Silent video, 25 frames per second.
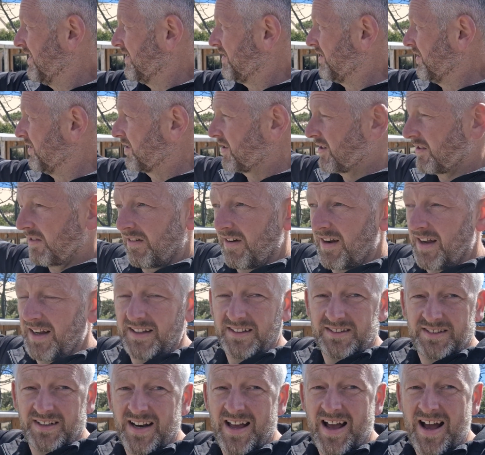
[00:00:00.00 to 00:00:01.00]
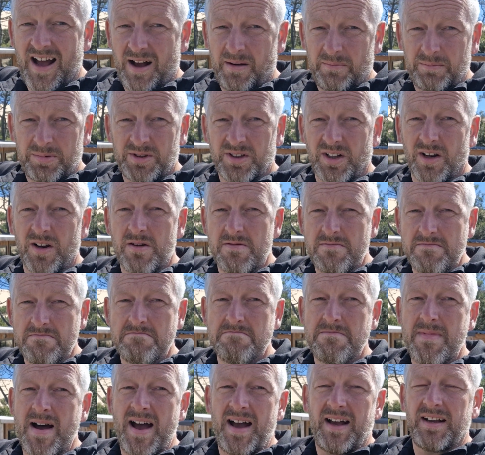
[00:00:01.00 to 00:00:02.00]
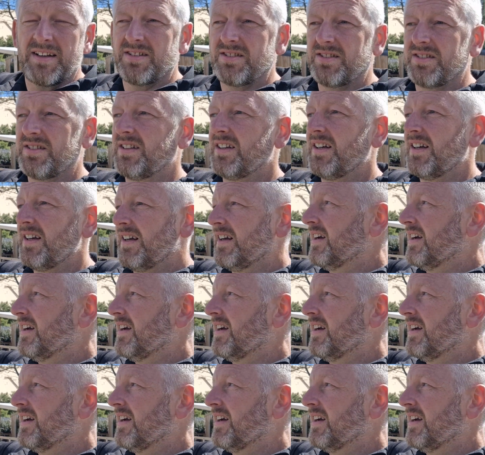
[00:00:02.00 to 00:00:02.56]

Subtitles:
just creates an absolute mess.